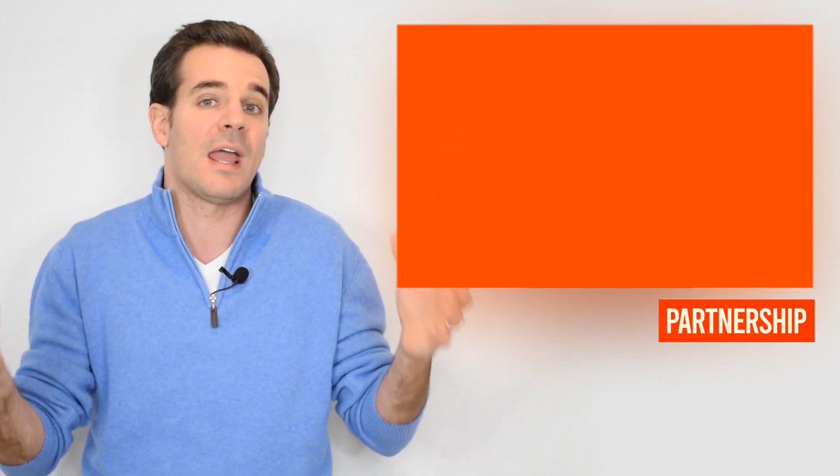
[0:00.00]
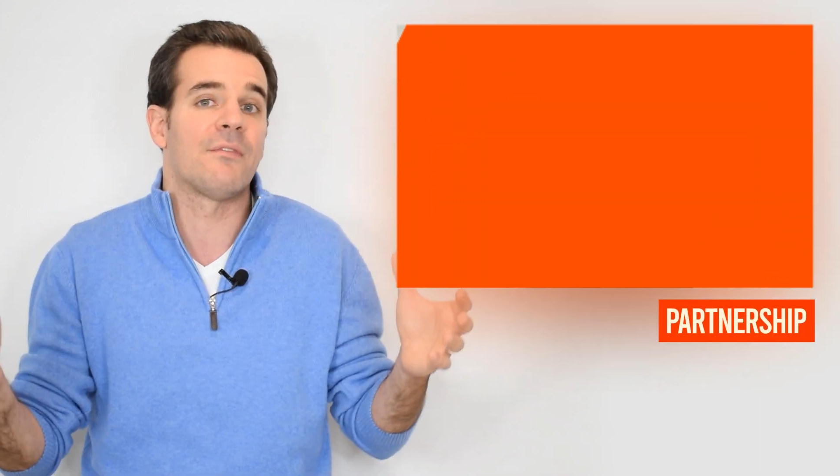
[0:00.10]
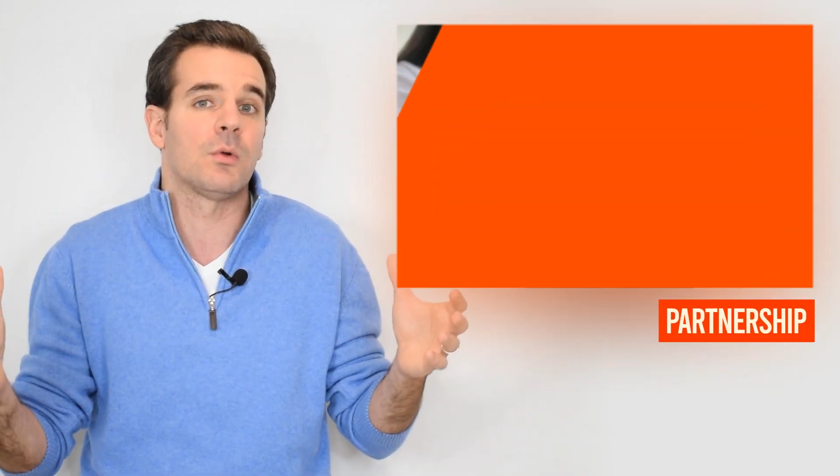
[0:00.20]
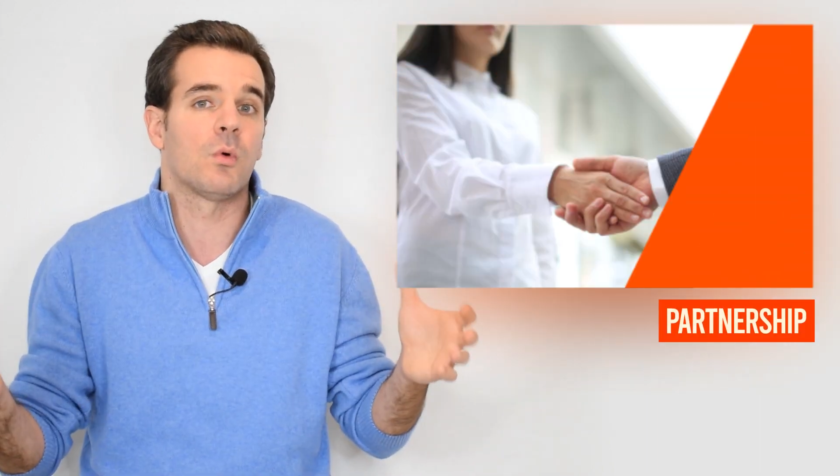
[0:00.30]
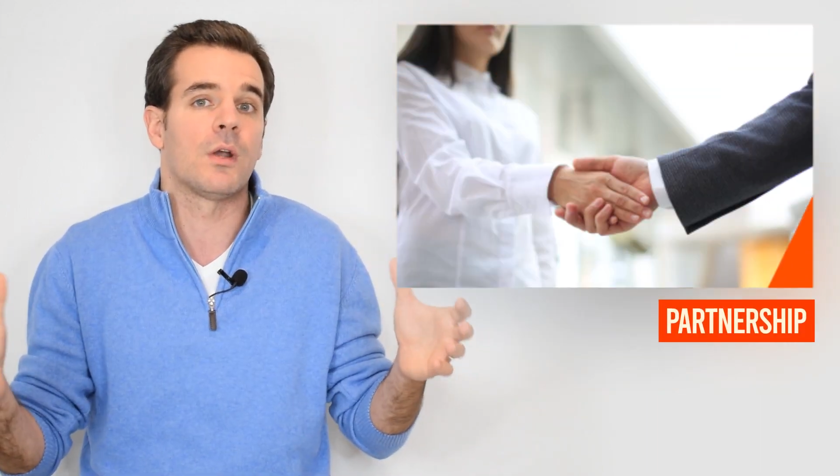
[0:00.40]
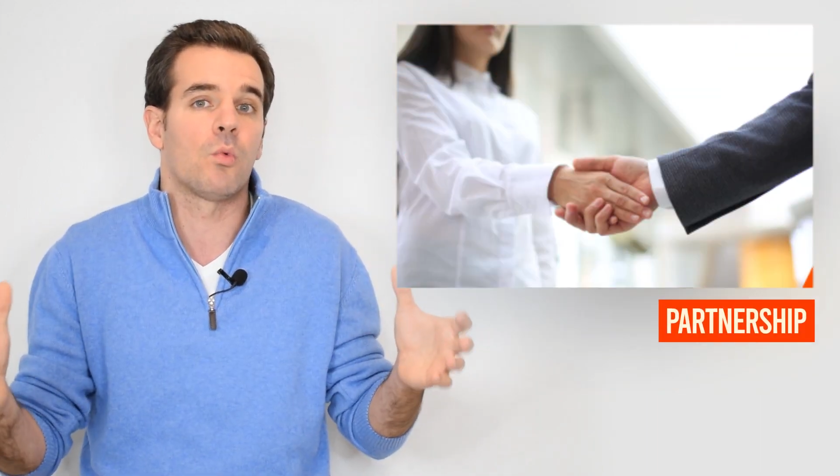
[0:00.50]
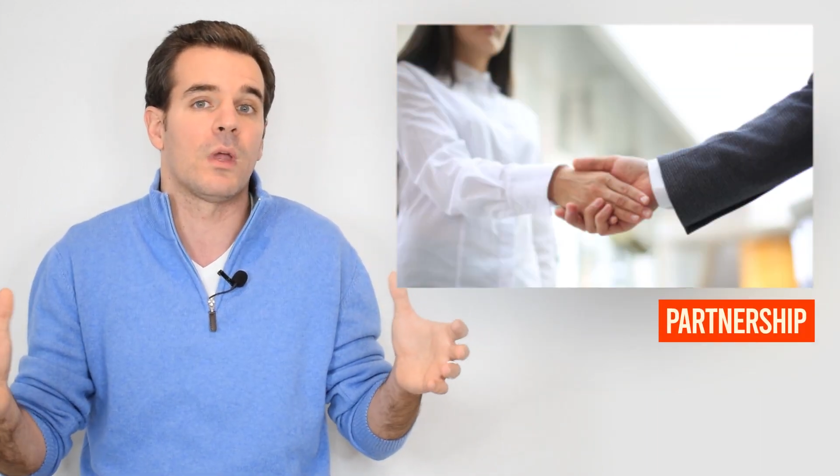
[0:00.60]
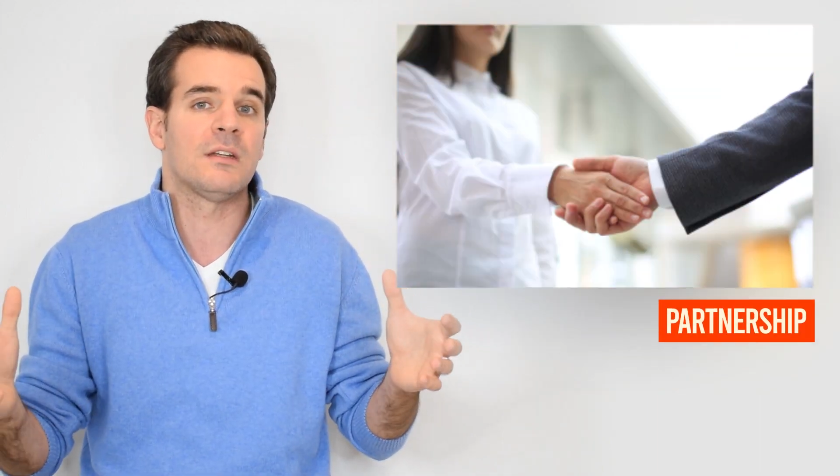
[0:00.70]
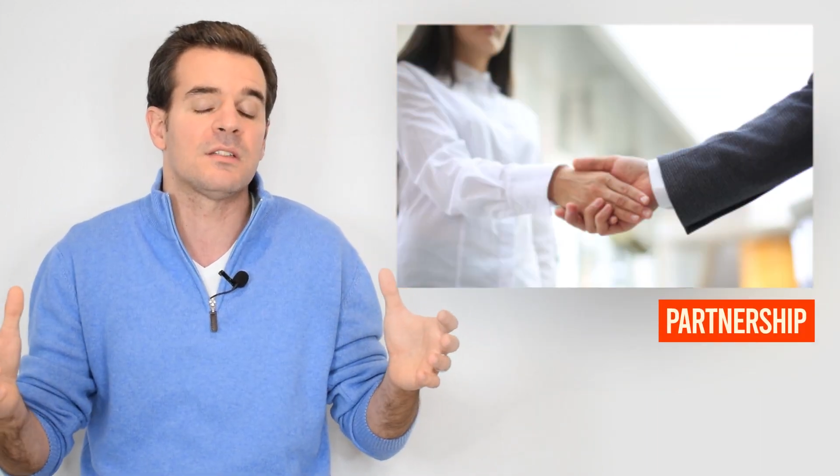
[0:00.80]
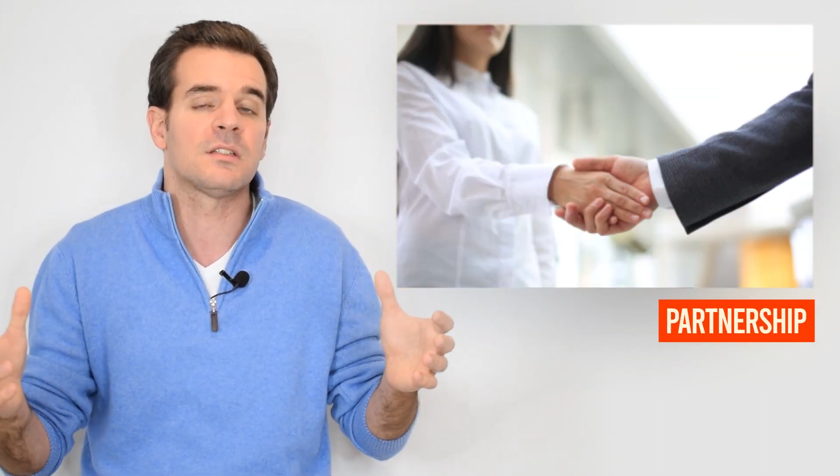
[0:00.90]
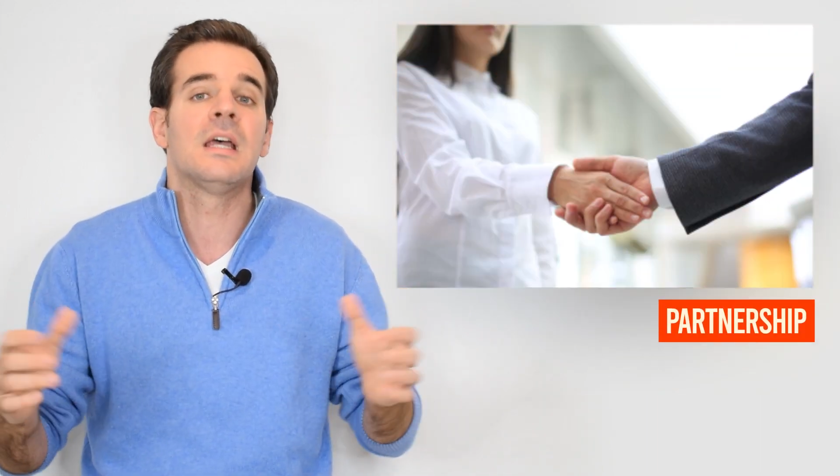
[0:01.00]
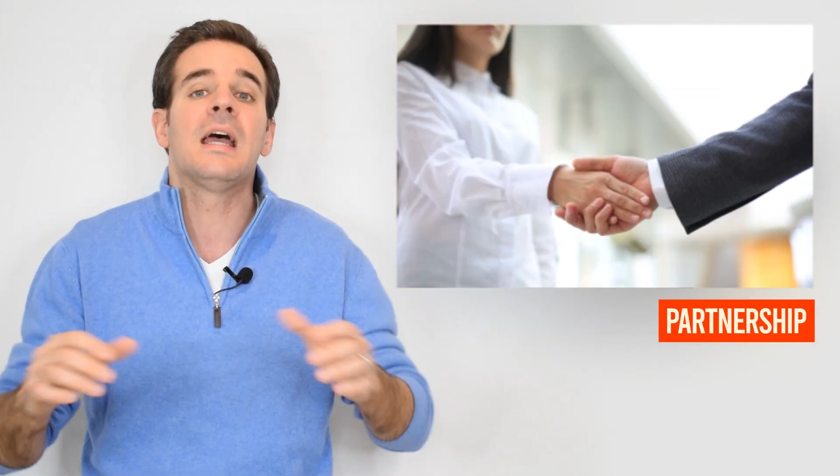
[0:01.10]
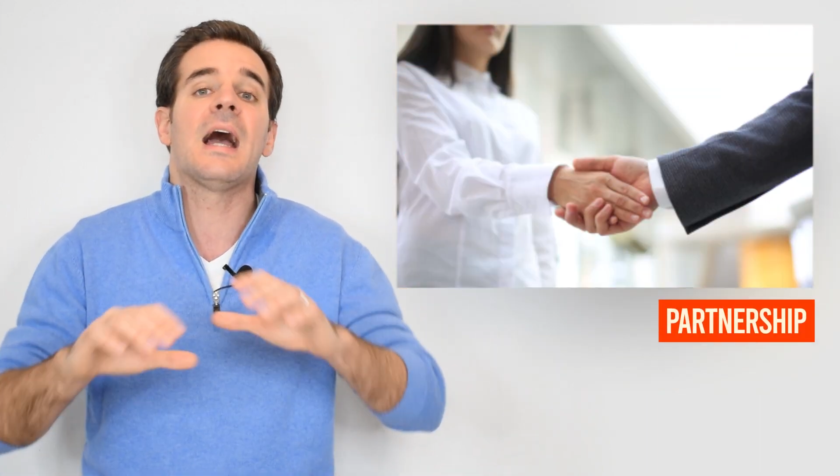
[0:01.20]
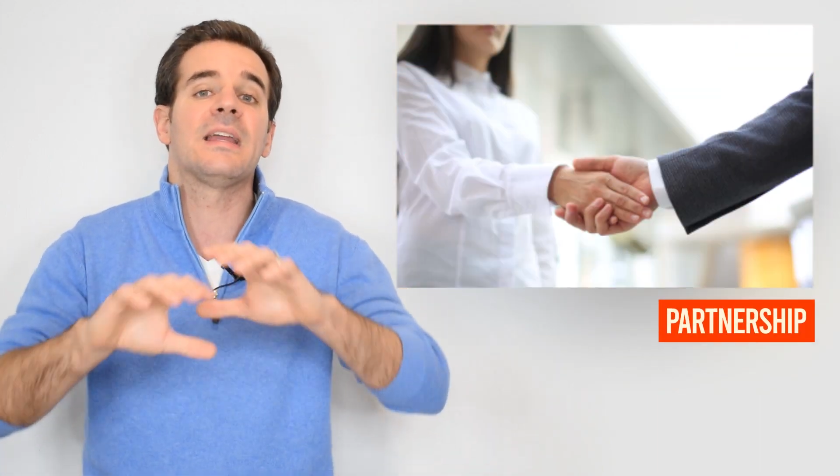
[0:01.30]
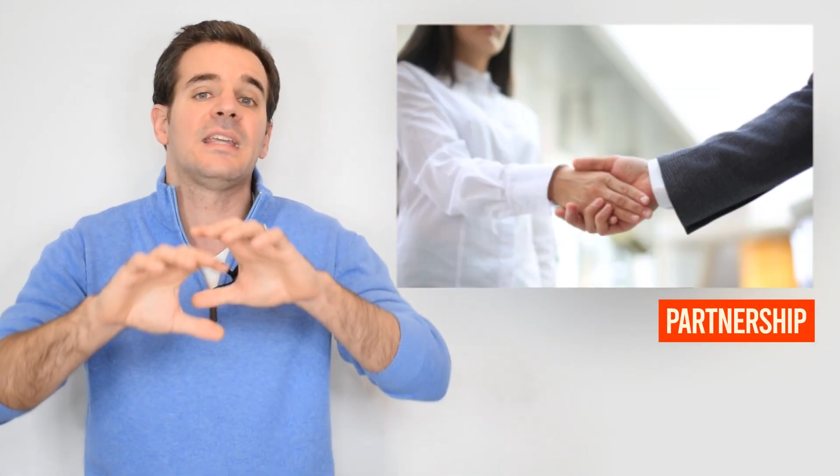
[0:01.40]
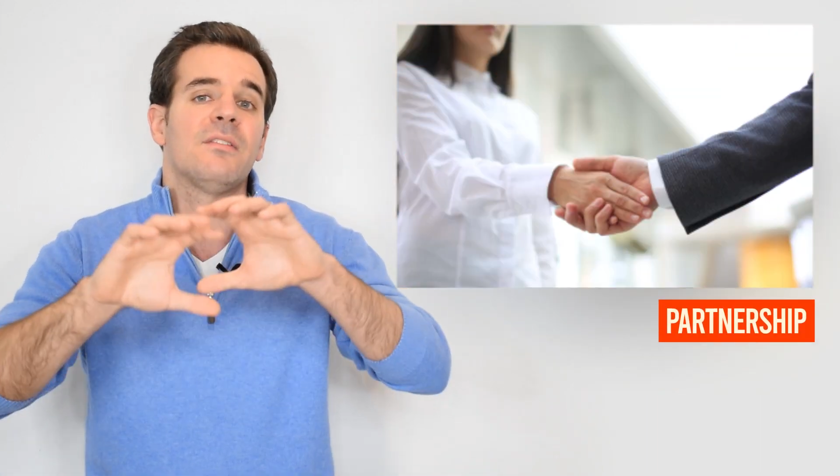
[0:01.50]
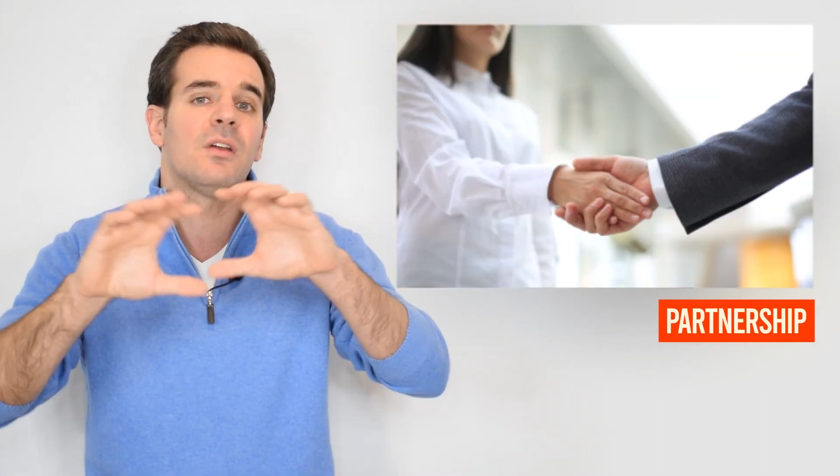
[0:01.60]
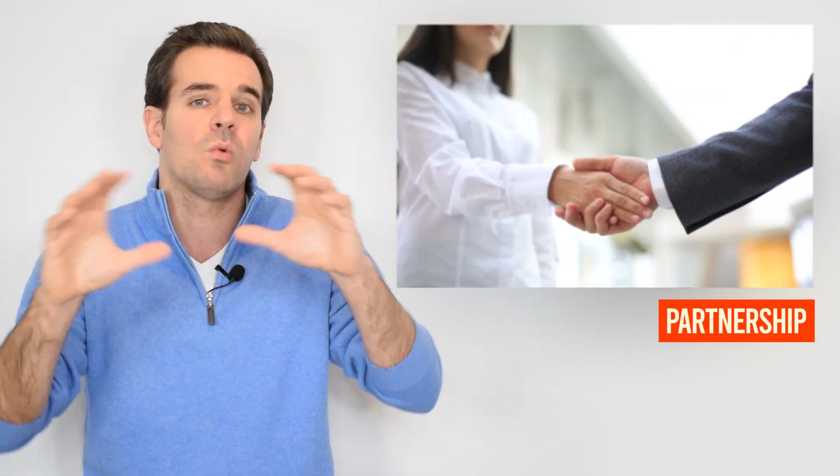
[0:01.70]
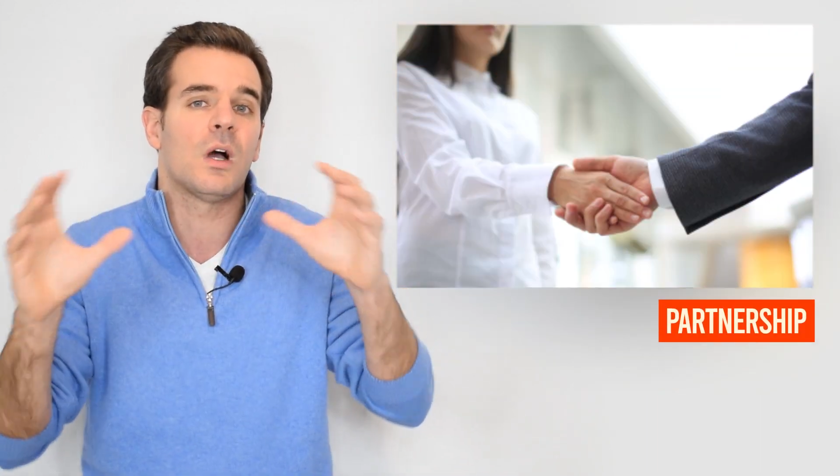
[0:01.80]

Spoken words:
everyone wins. And given